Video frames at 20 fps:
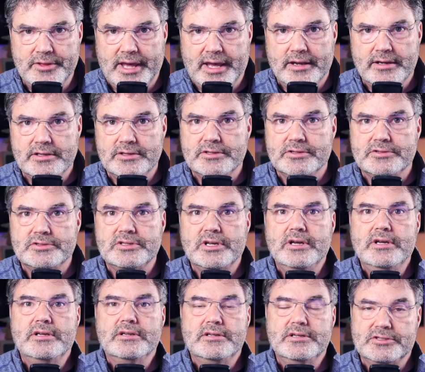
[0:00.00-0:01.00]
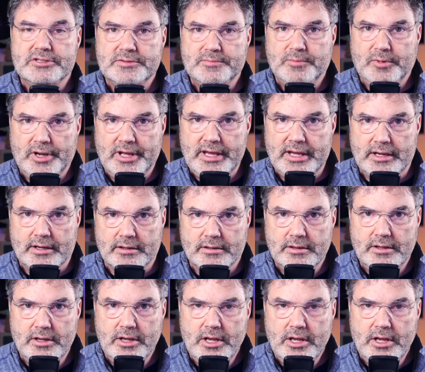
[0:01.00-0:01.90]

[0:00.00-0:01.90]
that is displayed.